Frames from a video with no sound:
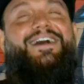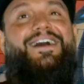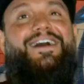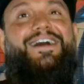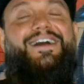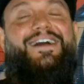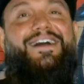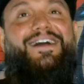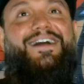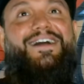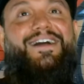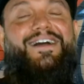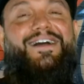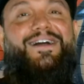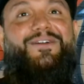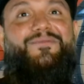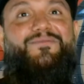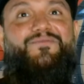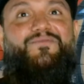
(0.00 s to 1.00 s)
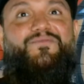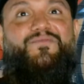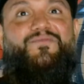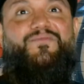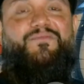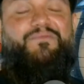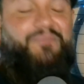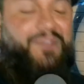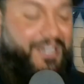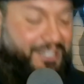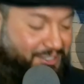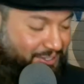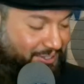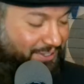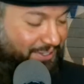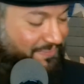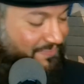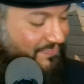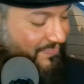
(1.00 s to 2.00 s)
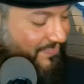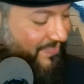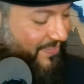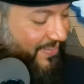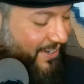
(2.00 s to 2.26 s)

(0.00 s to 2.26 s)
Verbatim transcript: Uh, my turn.